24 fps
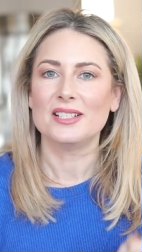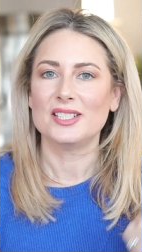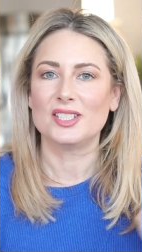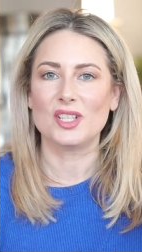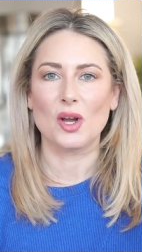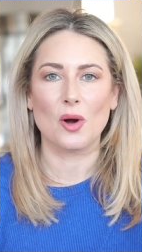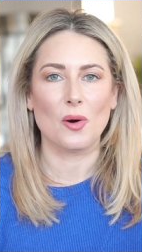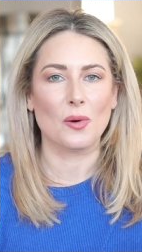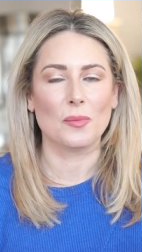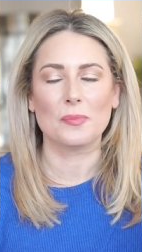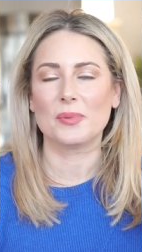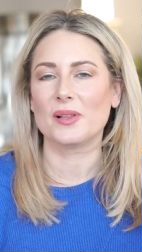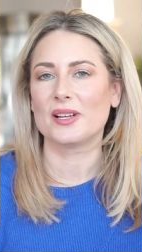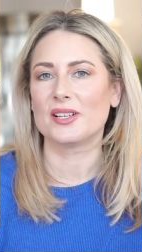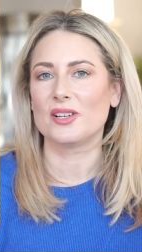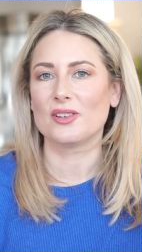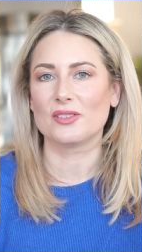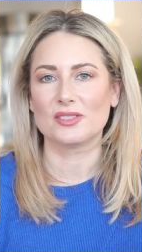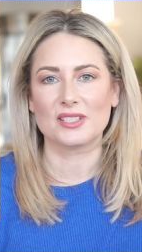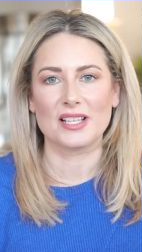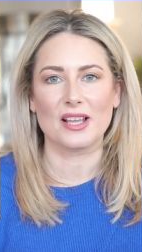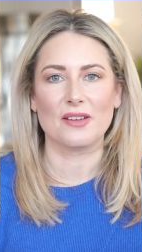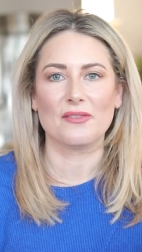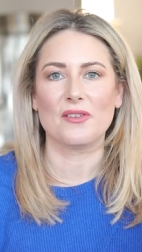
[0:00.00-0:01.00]
don't plug
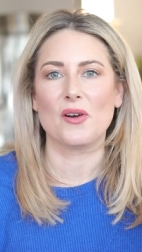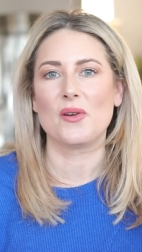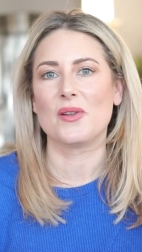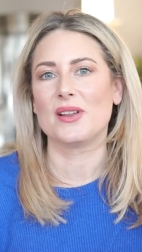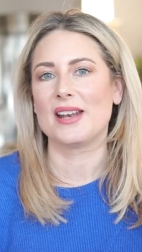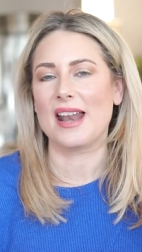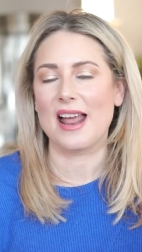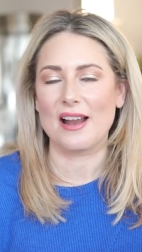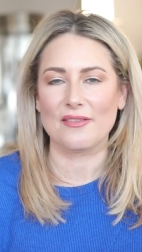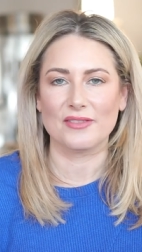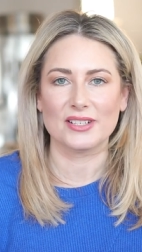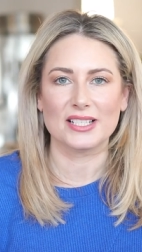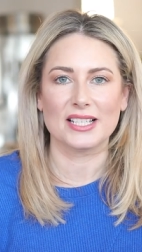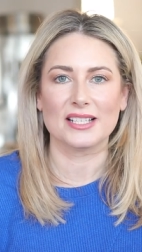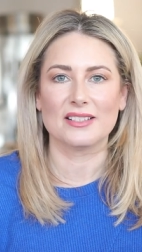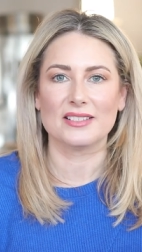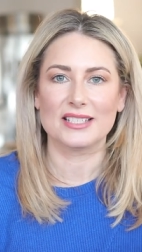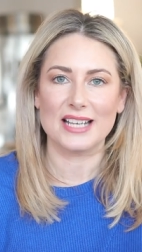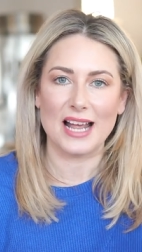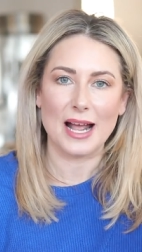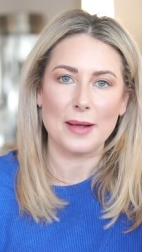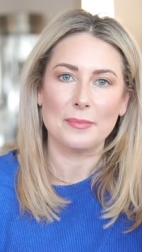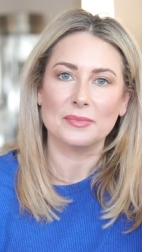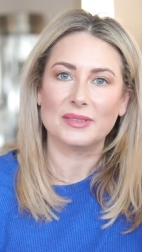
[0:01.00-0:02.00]
your cell phone in every single
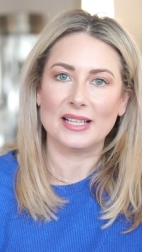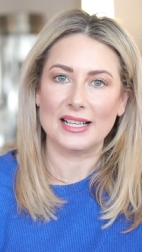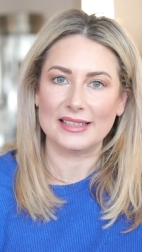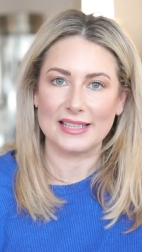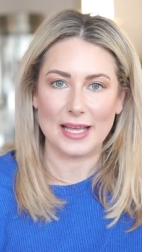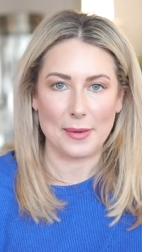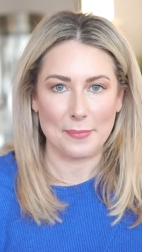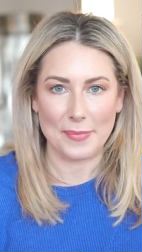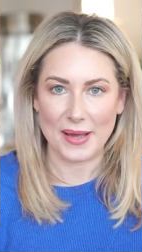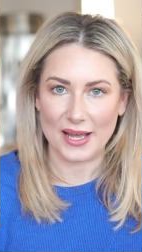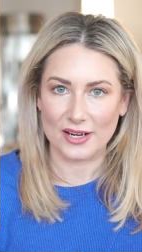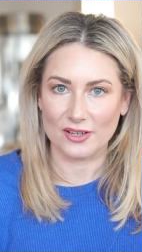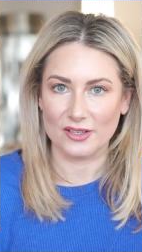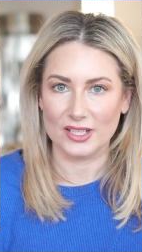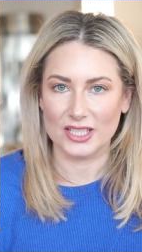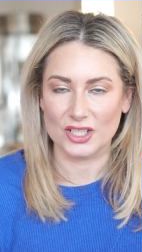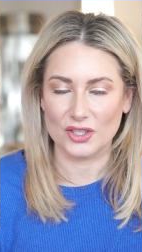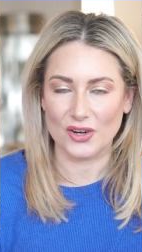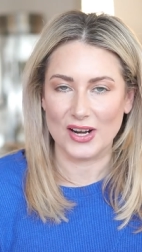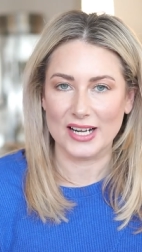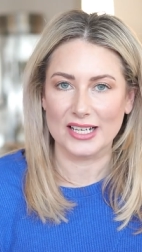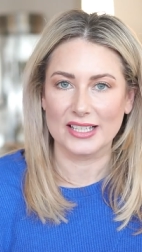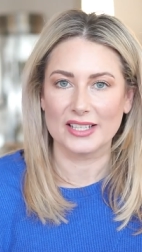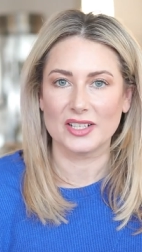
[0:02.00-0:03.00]
time, let that battery
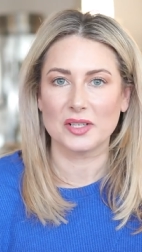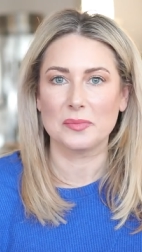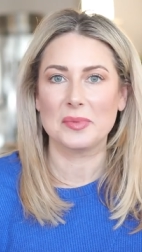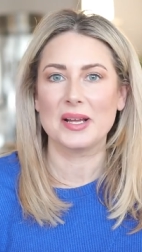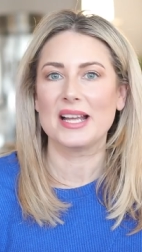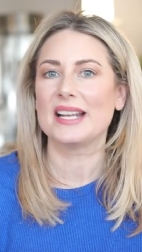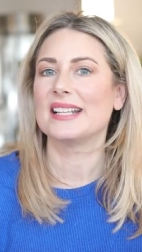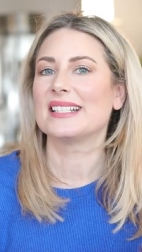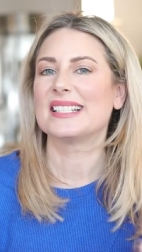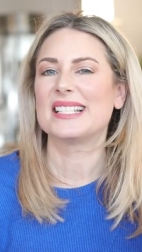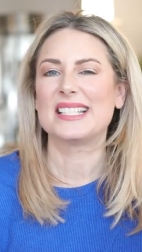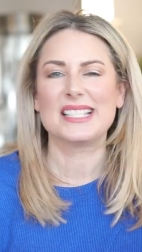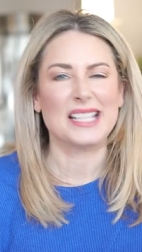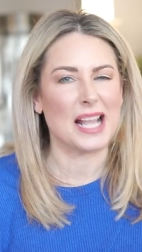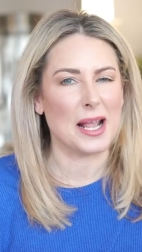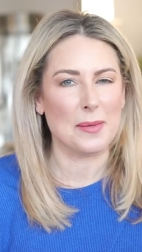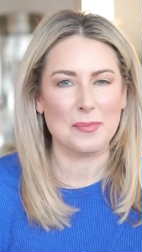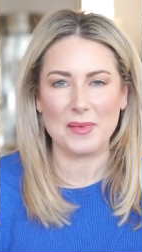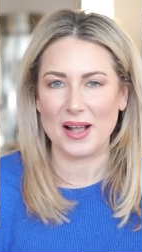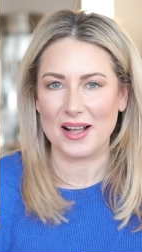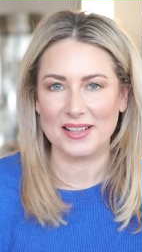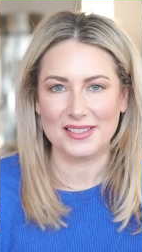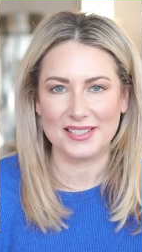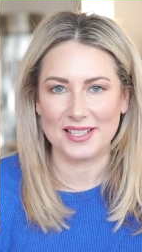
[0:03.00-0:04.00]
drain a little bit.
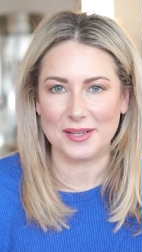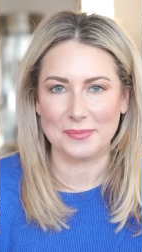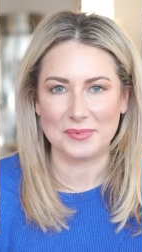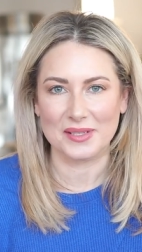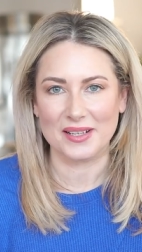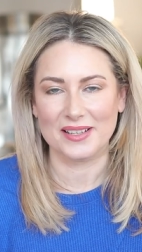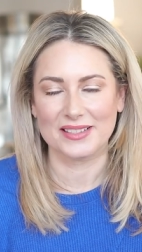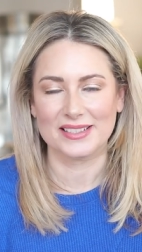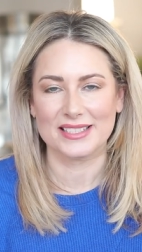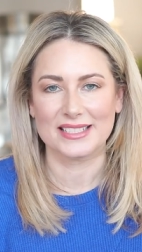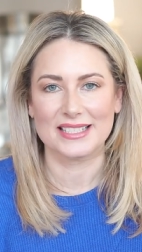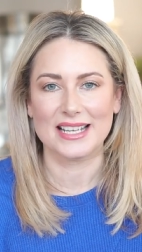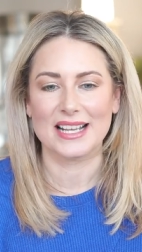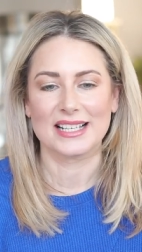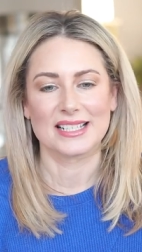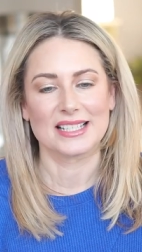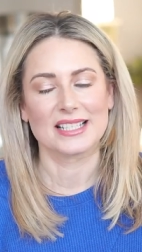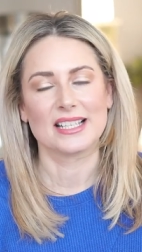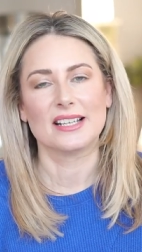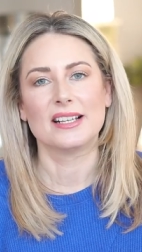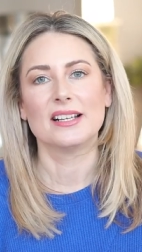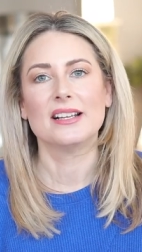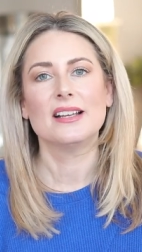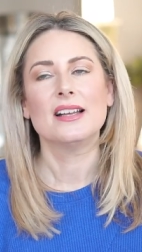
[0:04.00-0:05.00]
Same concept on the
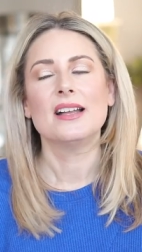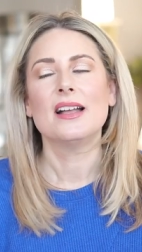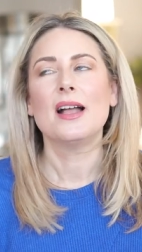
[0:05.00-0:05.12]
Tesla.